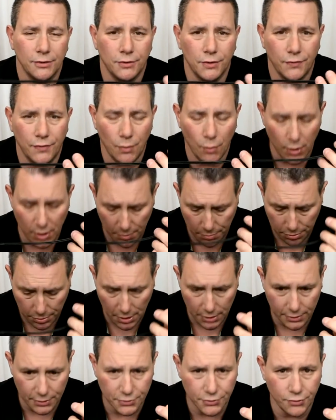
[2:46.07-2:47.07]
So if you want to
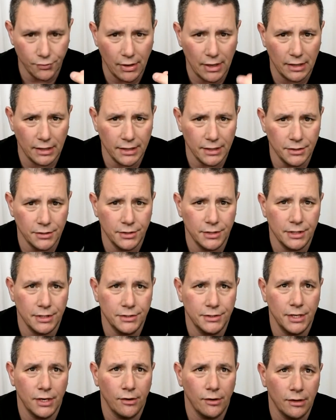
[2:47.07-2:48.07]
plug this directly into your
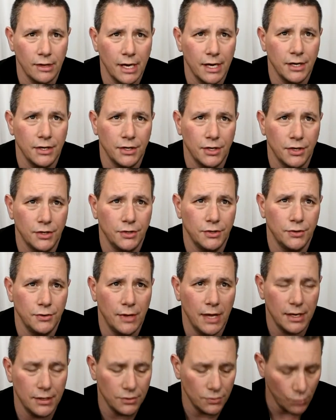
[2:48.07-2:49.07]
cigarette lighter, you can do
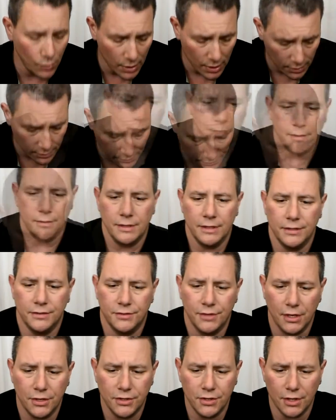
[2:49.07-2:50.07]
that as well. The
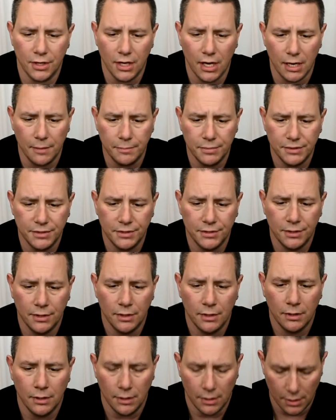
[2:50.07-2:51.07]
suction cups,
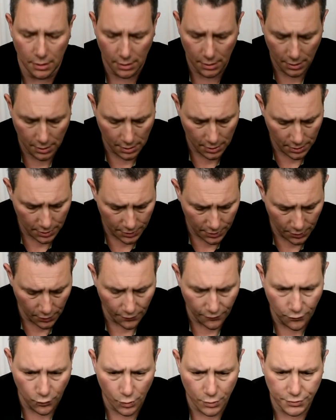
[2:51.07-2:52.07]
there
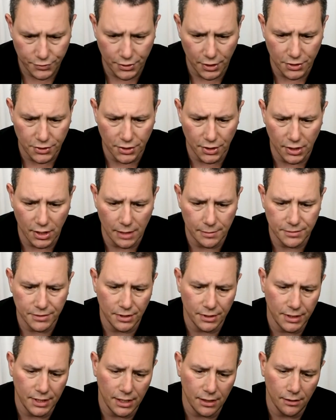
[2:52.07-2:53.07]
are four suction cups
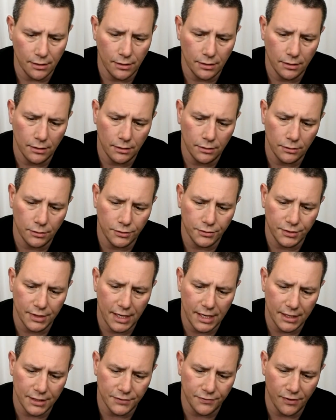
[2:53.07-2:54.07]
on here. Looks
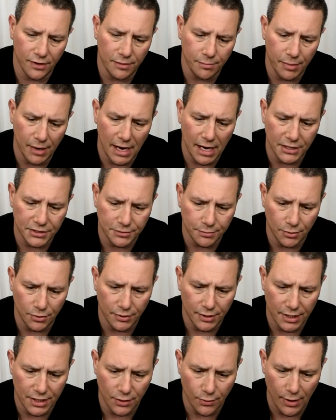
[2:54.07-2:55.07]
like it's very possible
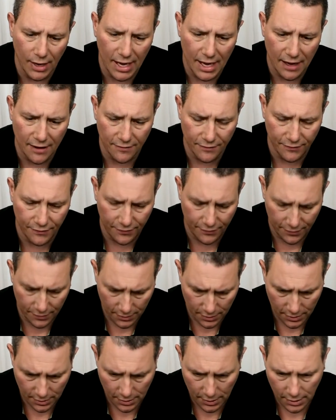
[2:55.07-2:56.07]
that you have
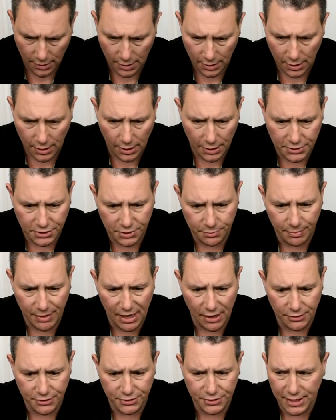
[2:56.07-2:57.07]
a
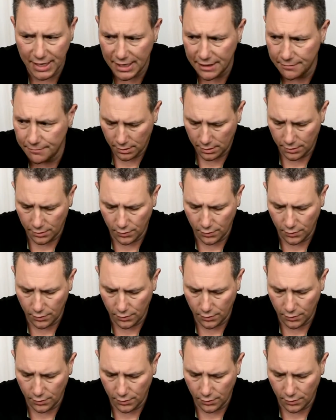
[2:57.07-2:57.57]
spare set.